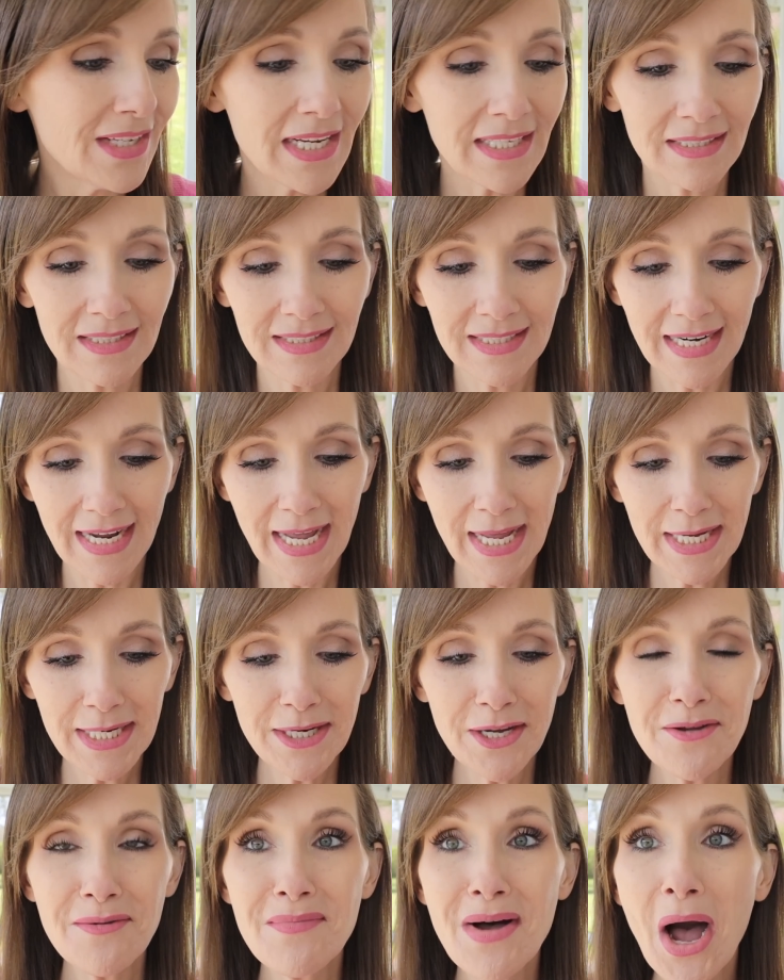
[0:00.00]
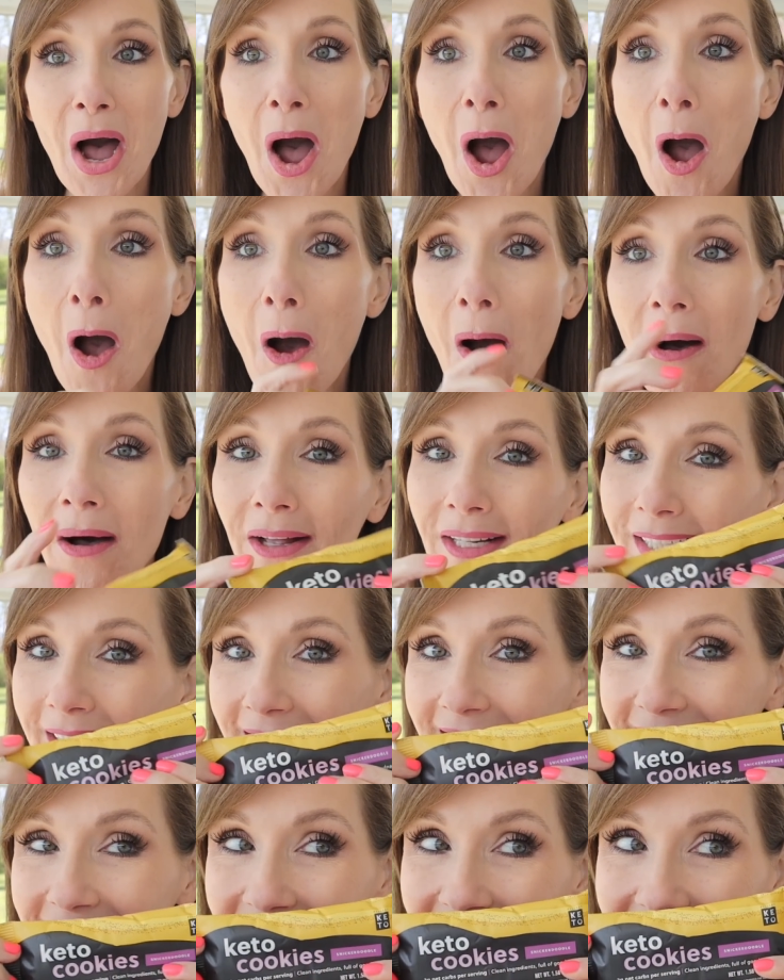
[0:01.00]
Next item. Oh,
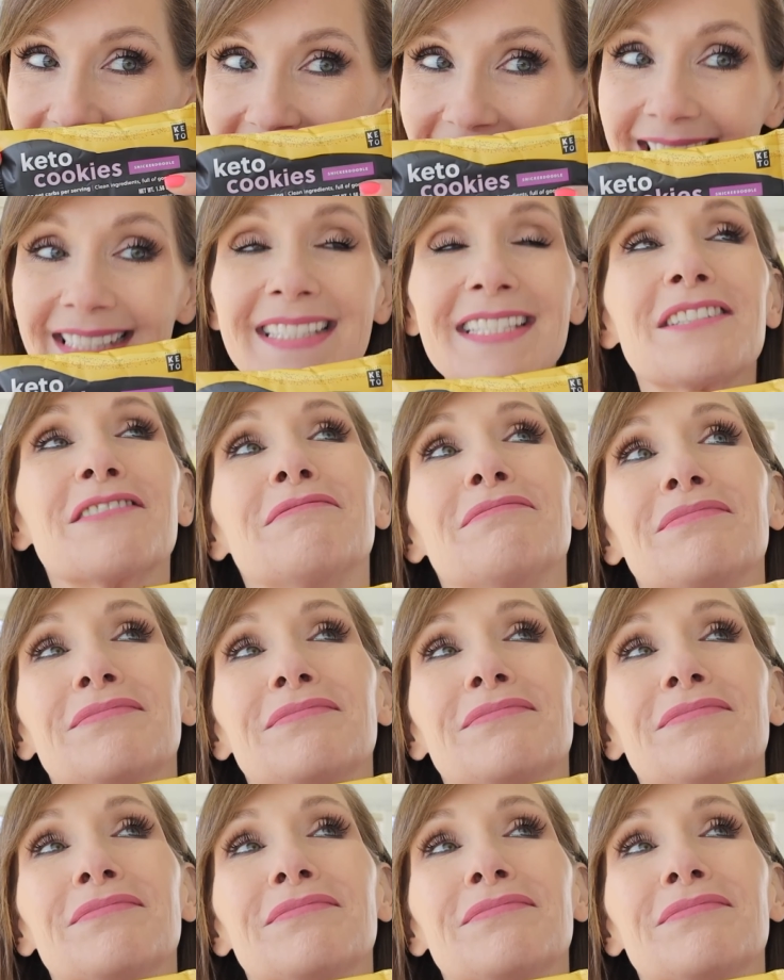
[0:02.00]
look at this.